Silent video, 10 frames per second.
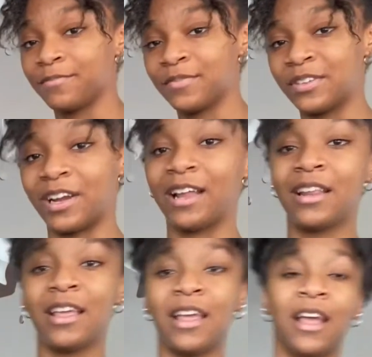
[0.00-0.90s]
right?
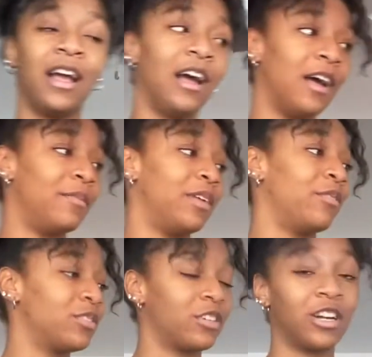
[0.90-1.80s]
It
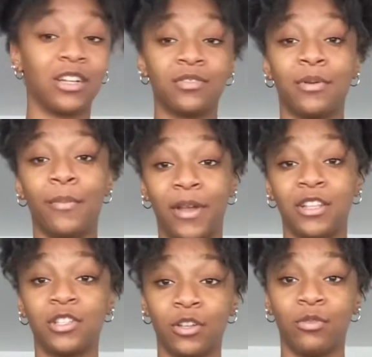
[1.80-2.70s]
was across from my
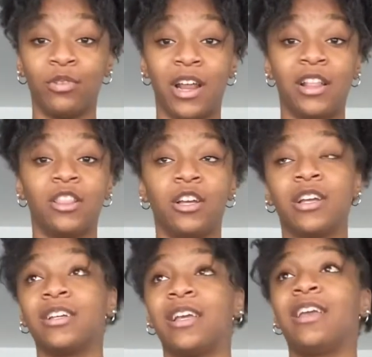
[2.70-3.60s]
bed. So when I'd
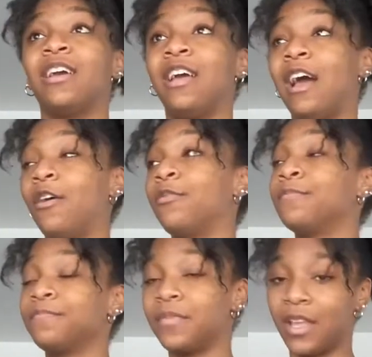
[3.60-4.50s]
look like out,
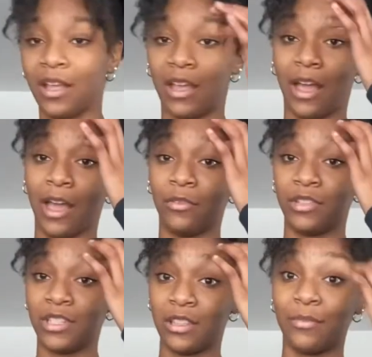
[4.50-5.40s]
I would
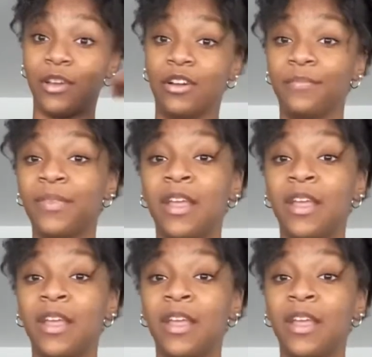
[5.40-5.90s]
see the mirror.